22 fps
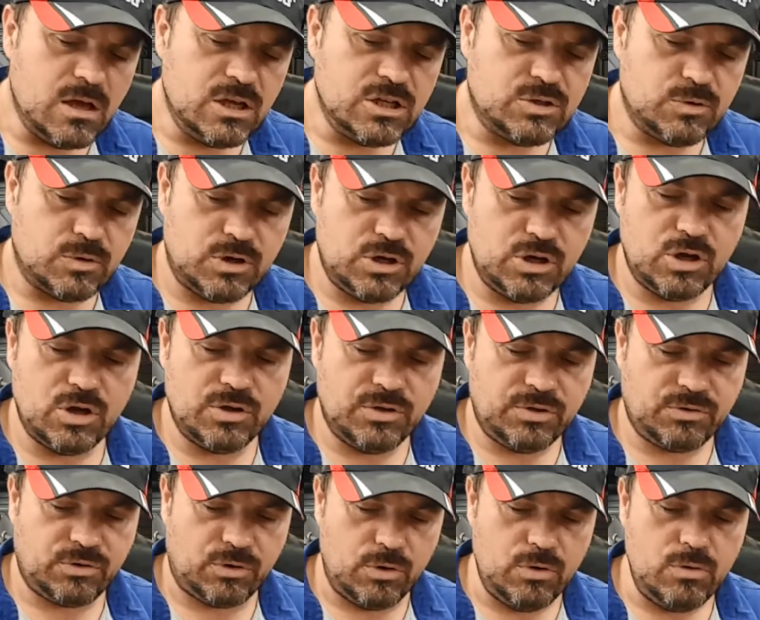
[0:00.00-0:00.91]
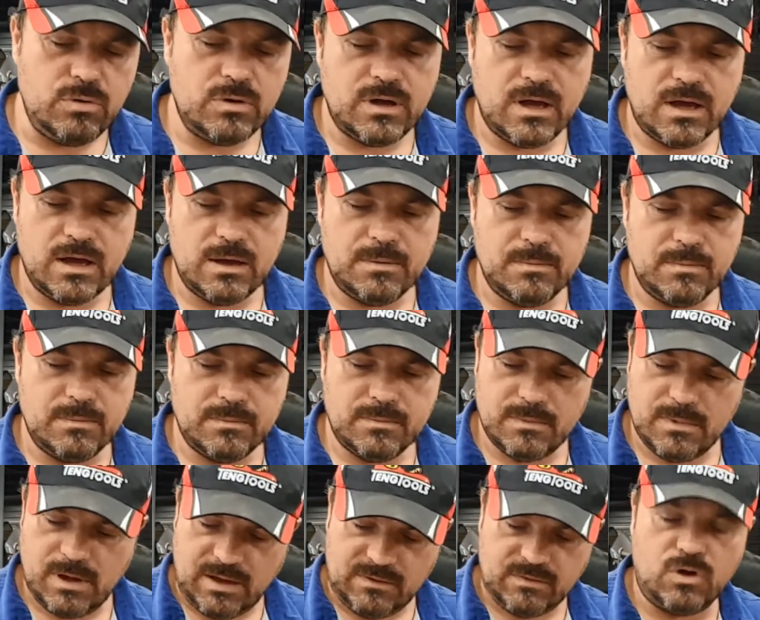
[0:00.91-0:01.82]
So we're going to go through,
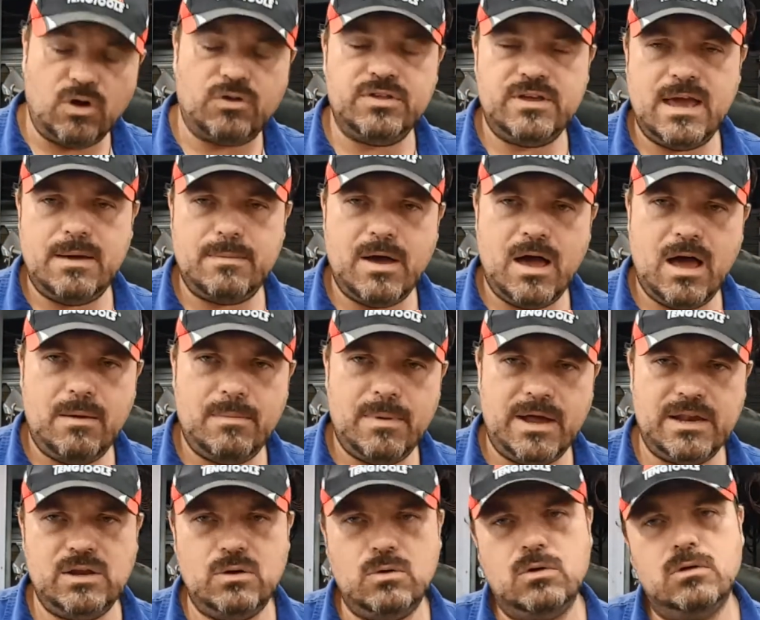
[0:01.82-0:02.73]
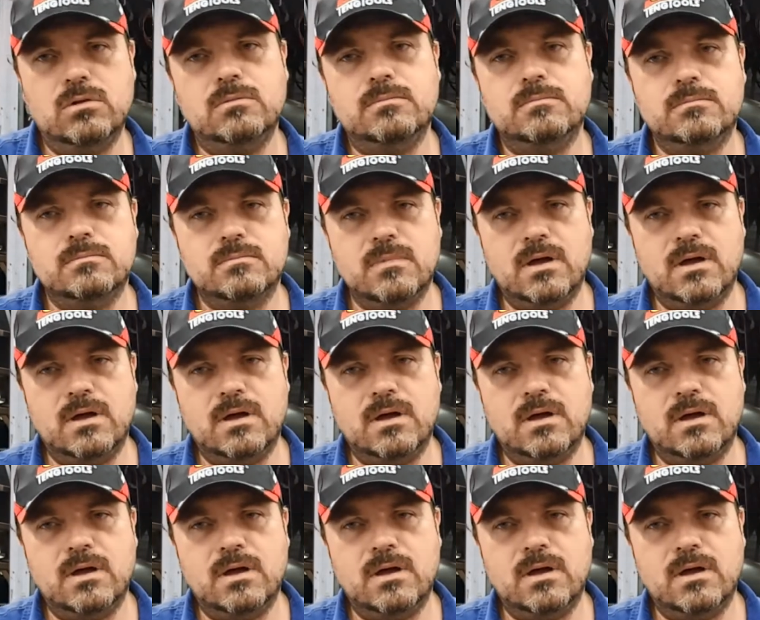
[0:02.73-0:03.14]
I've got the Yamaha manual,